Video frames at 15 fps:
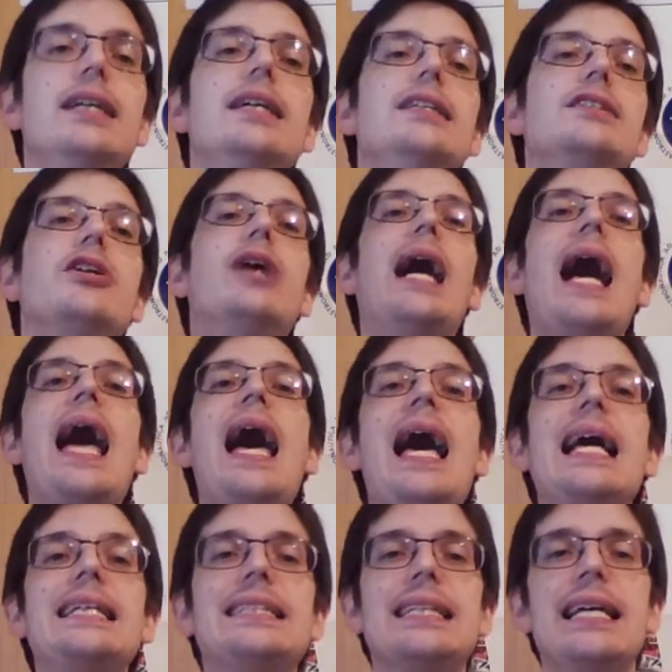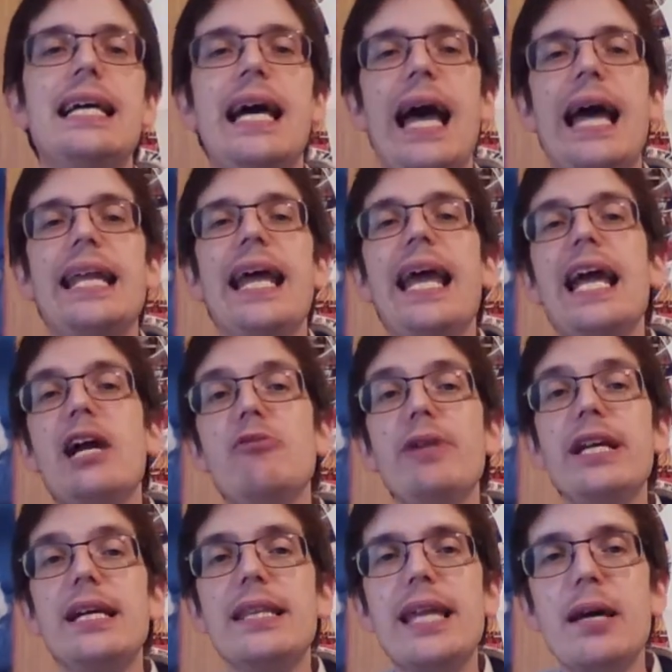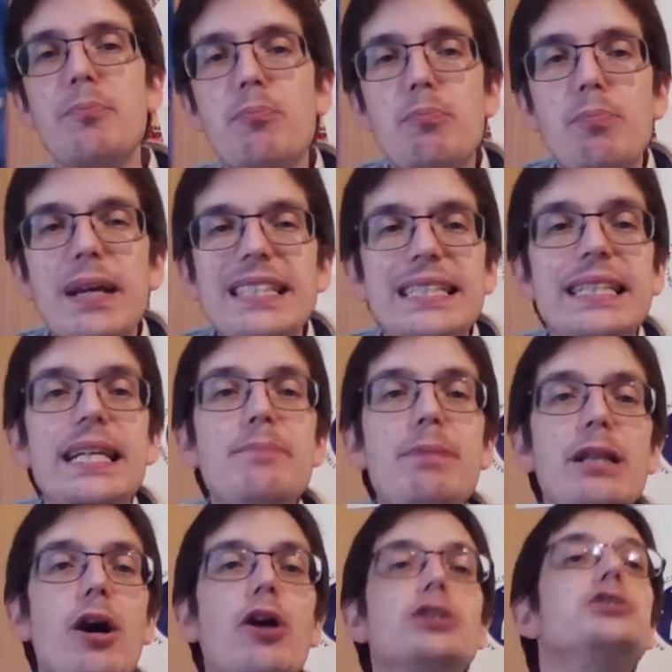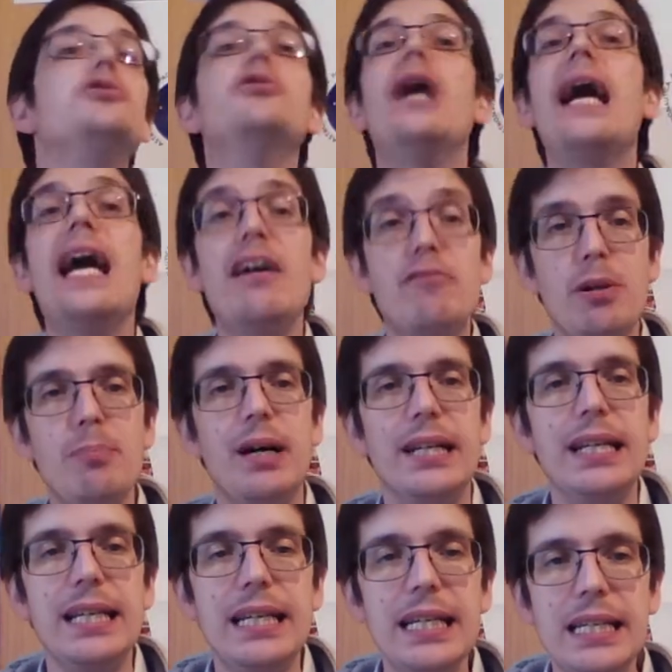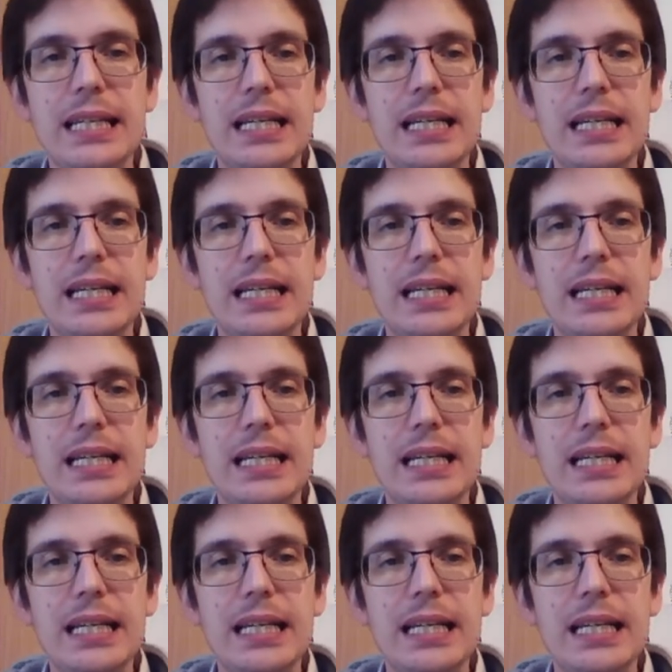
so as an area that basically belongs to everybody,